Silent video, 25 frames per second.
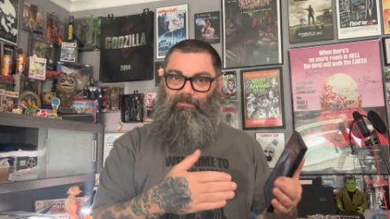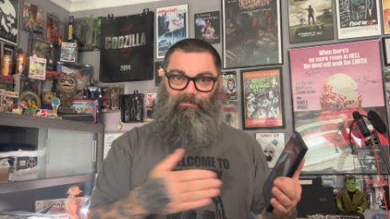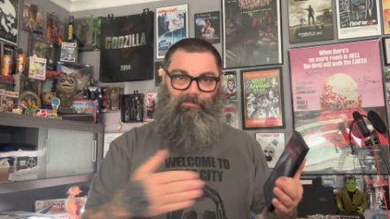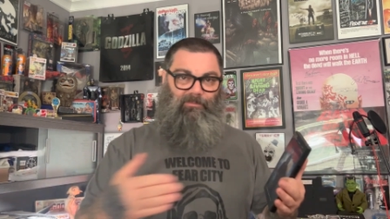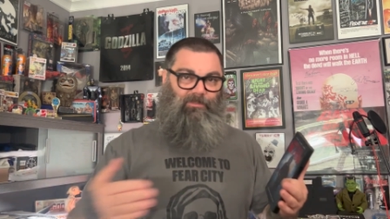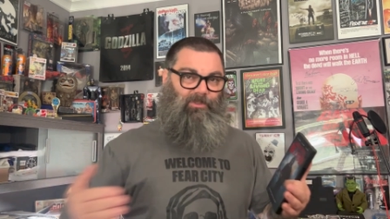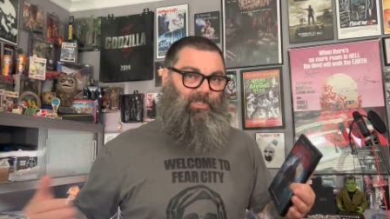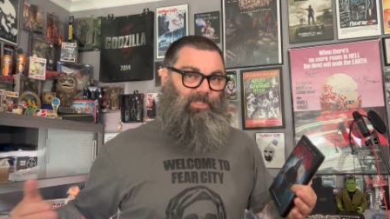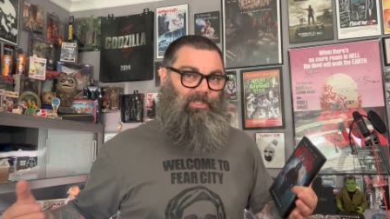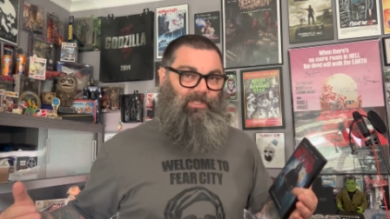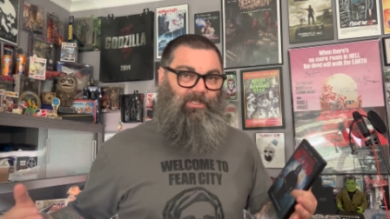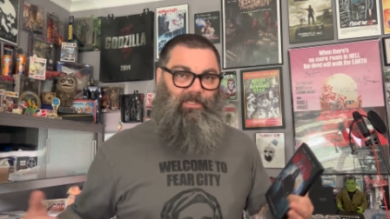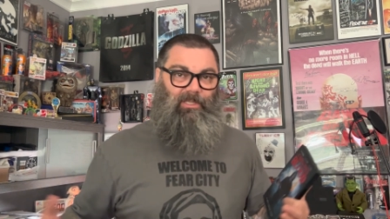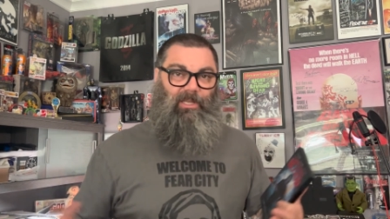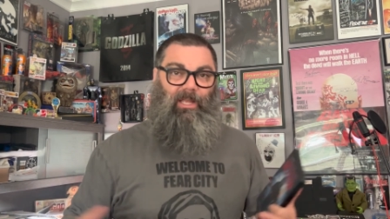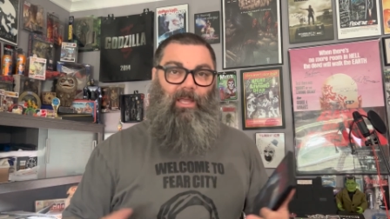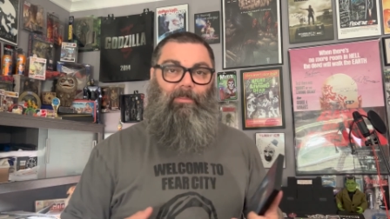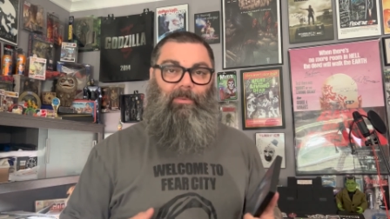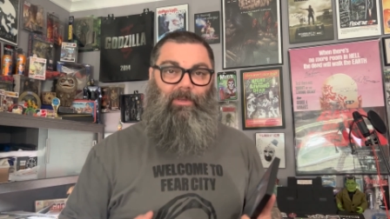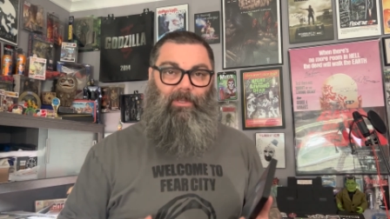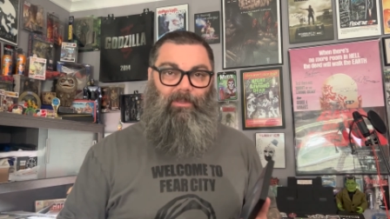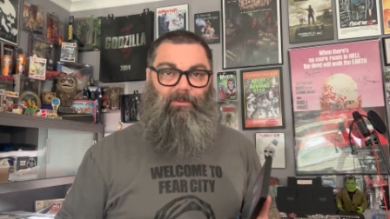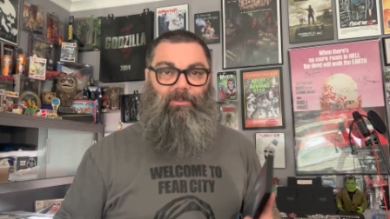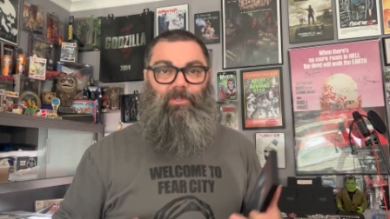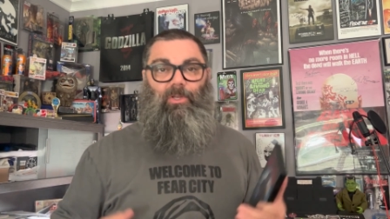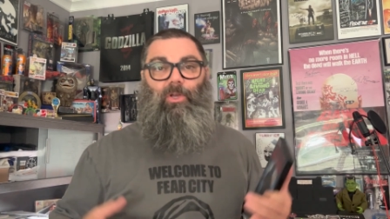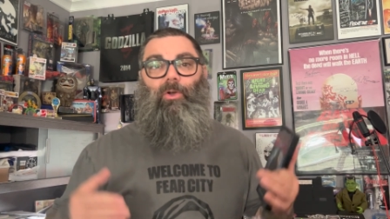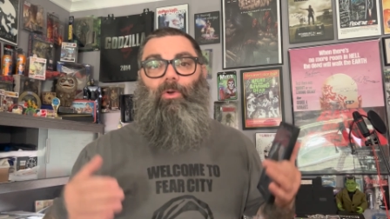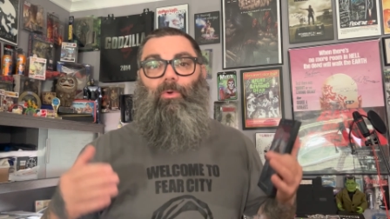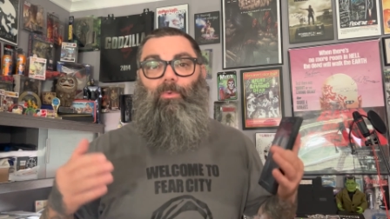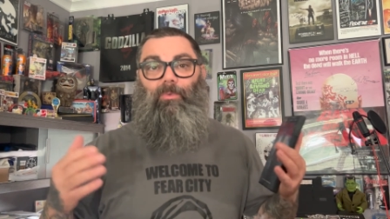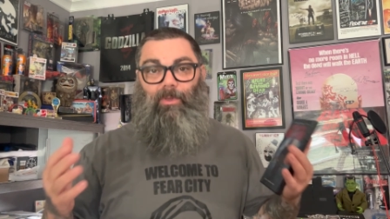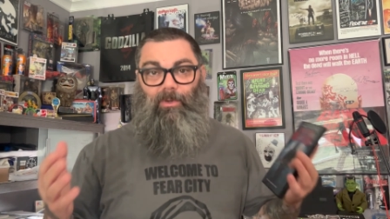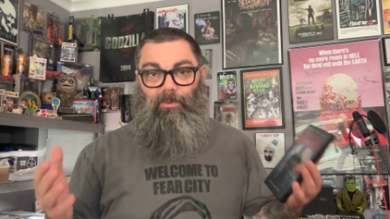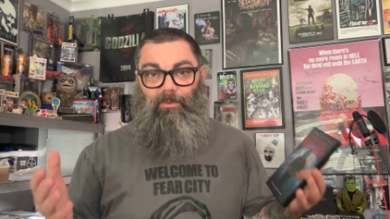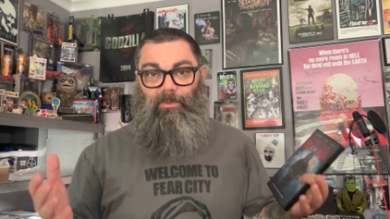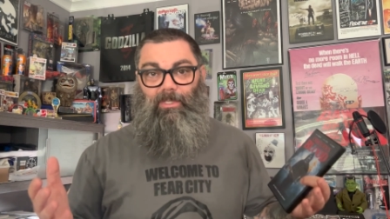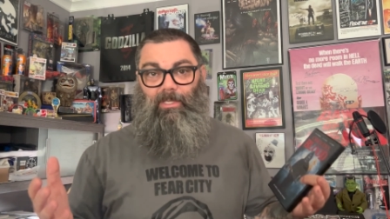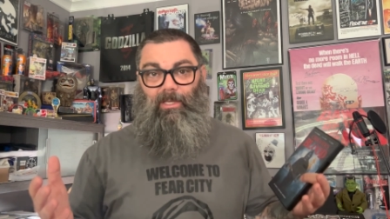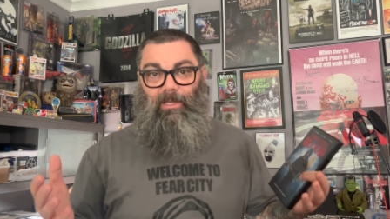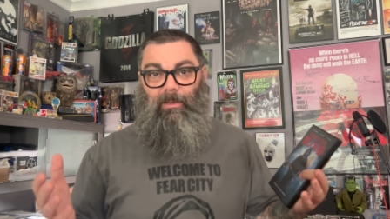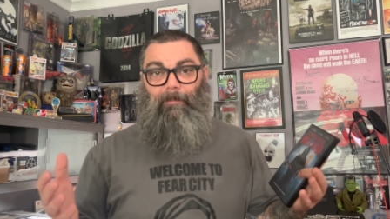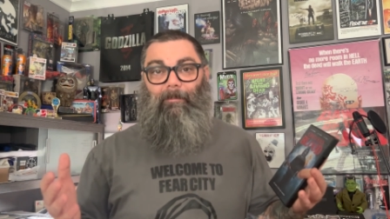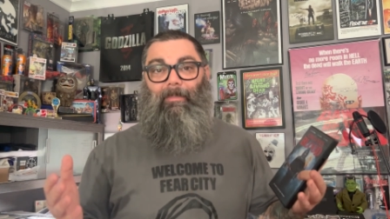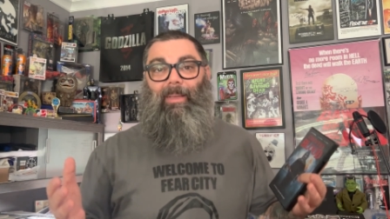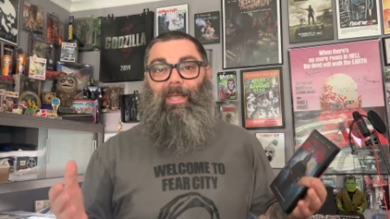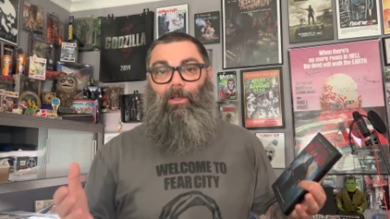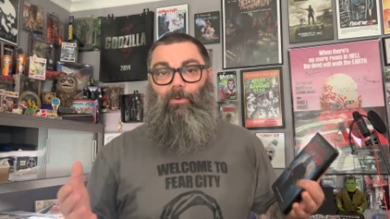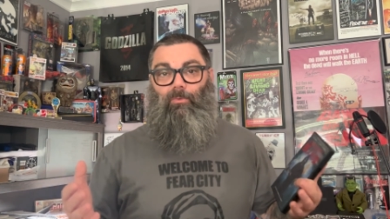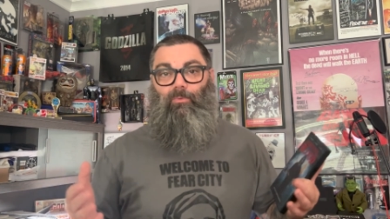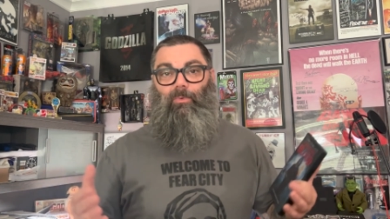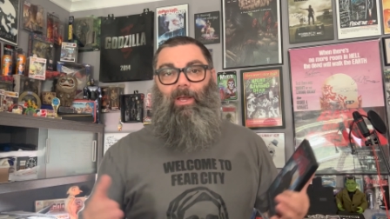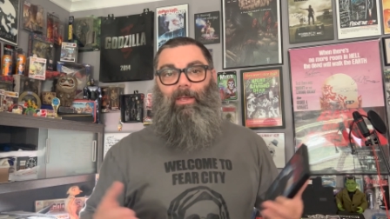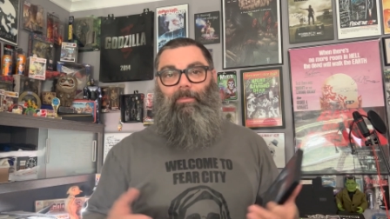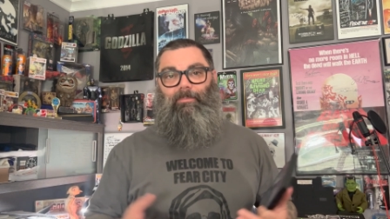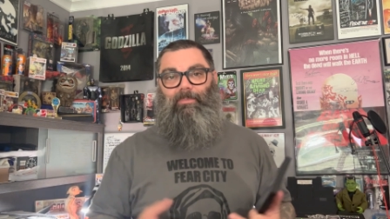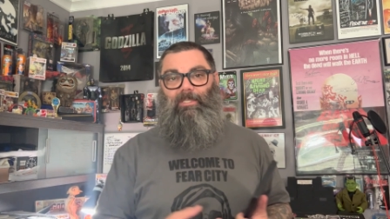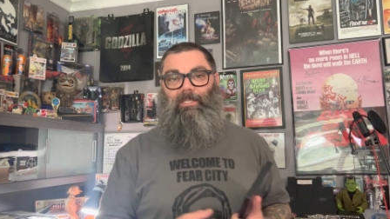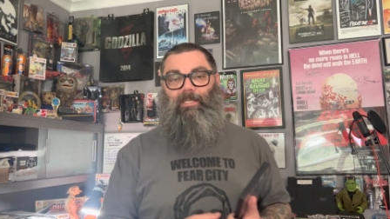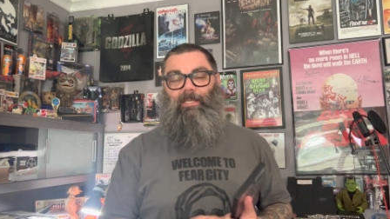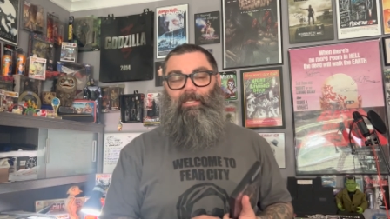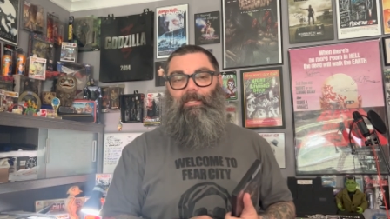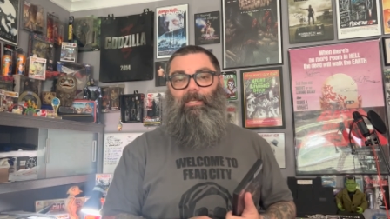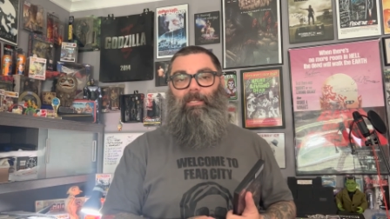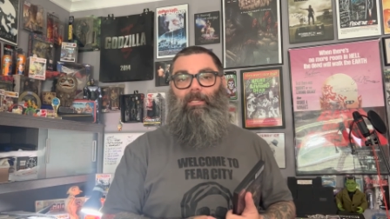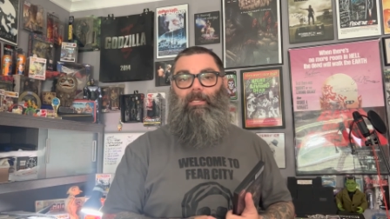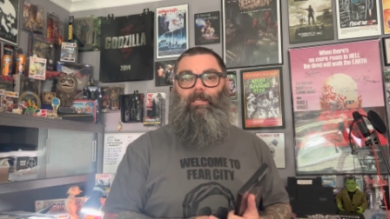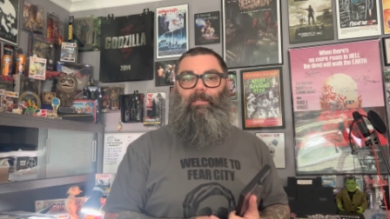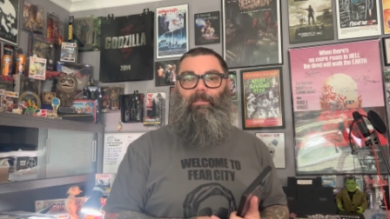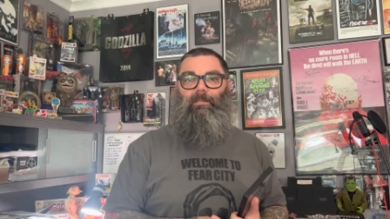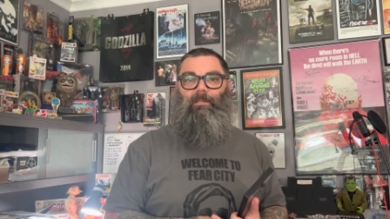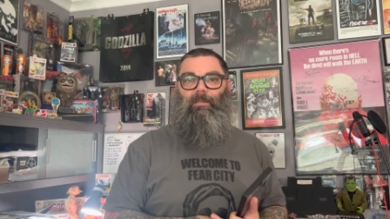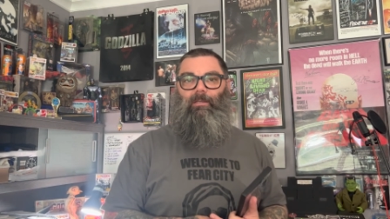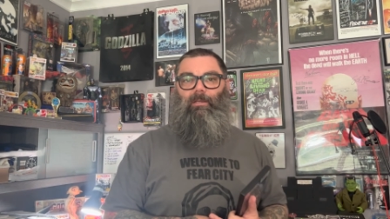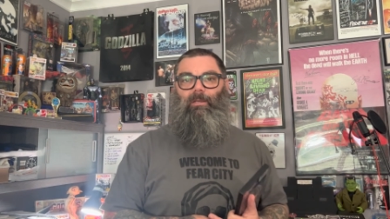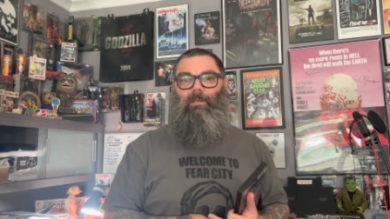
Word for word: just, I mean, so there was a male rape scene in it,